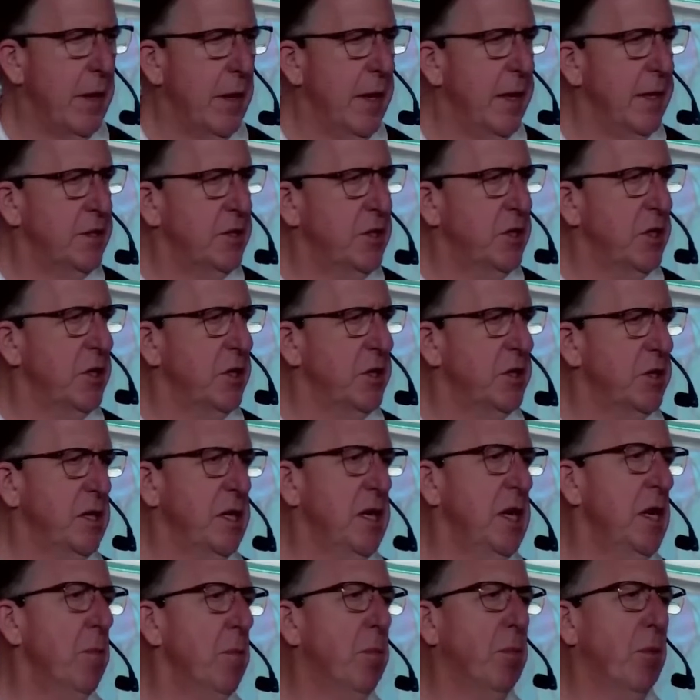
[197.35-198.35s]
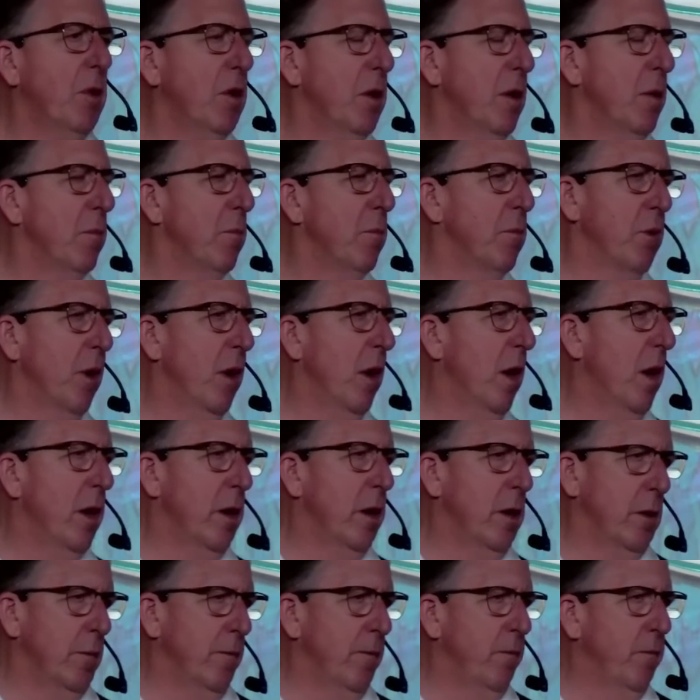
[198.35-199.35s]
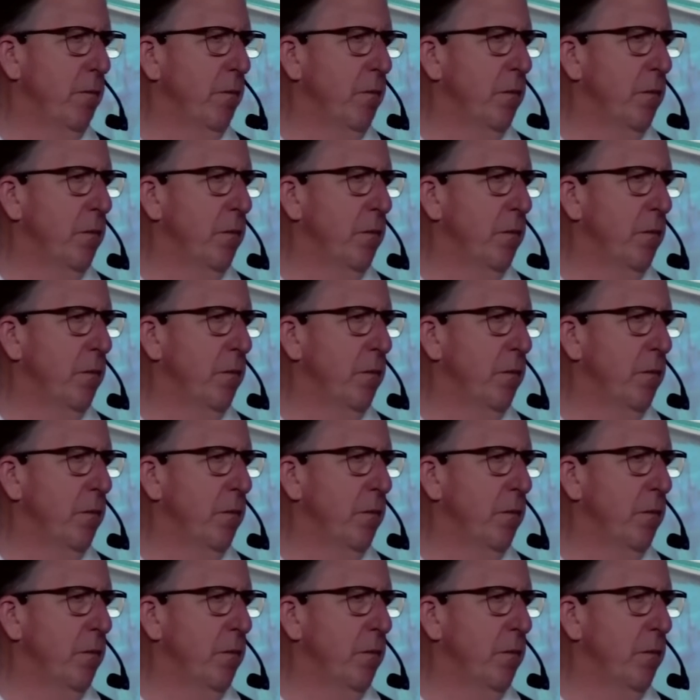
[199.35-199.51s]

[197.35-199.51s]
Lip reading: is just deeper and broader.